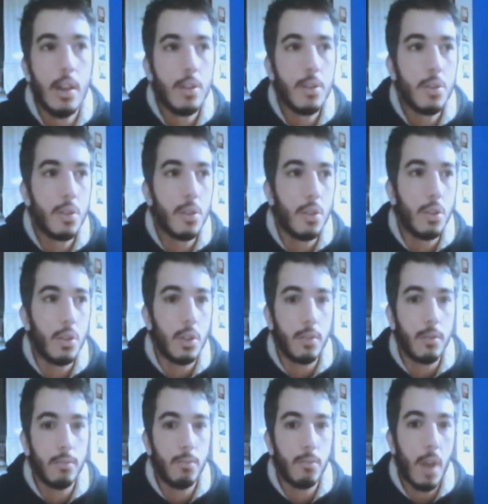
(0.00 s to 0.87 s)
So
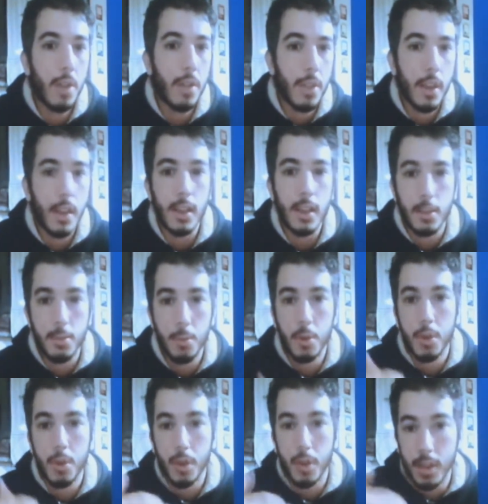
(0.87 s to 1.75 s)
I think it's
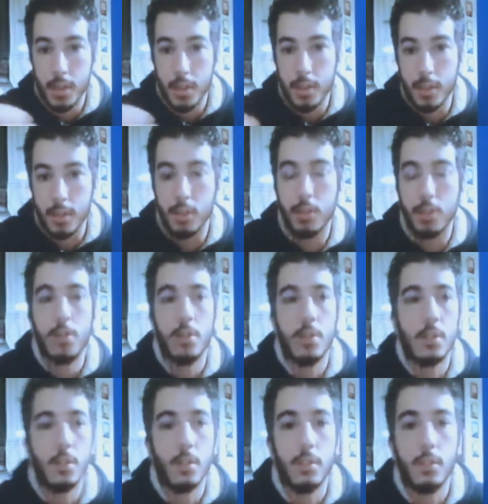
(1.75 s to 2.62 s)
more easy, you
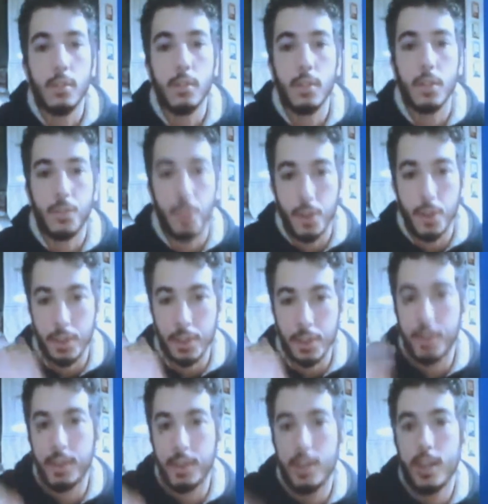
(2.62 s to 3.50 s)
know, the first
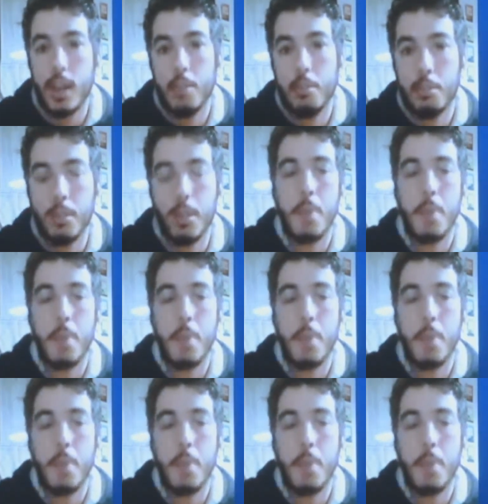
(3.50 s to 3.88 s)
step.